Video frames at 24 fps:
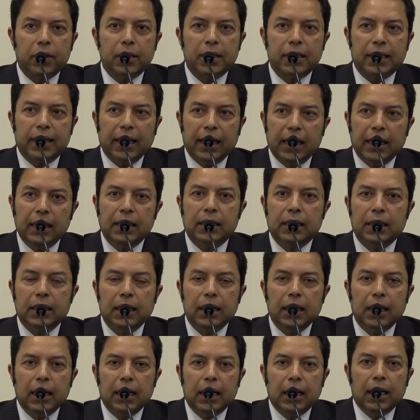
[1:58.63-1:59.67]
state,
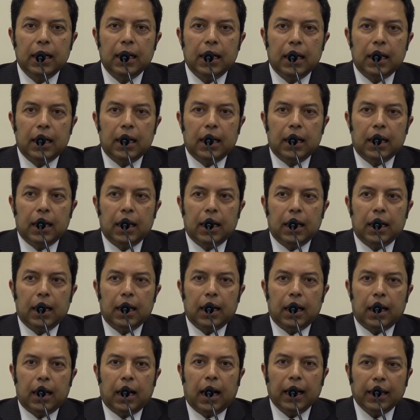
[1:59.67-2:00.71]

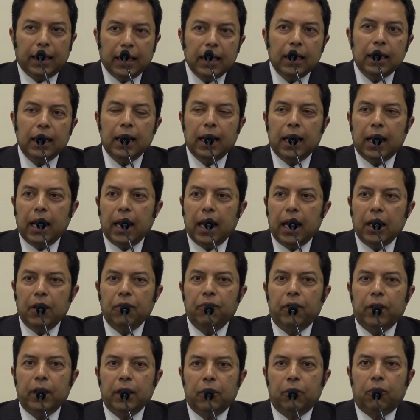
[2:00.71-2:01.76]
I think,
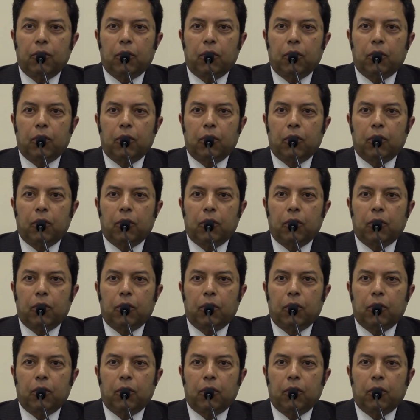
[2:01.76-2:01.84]
anywhere in the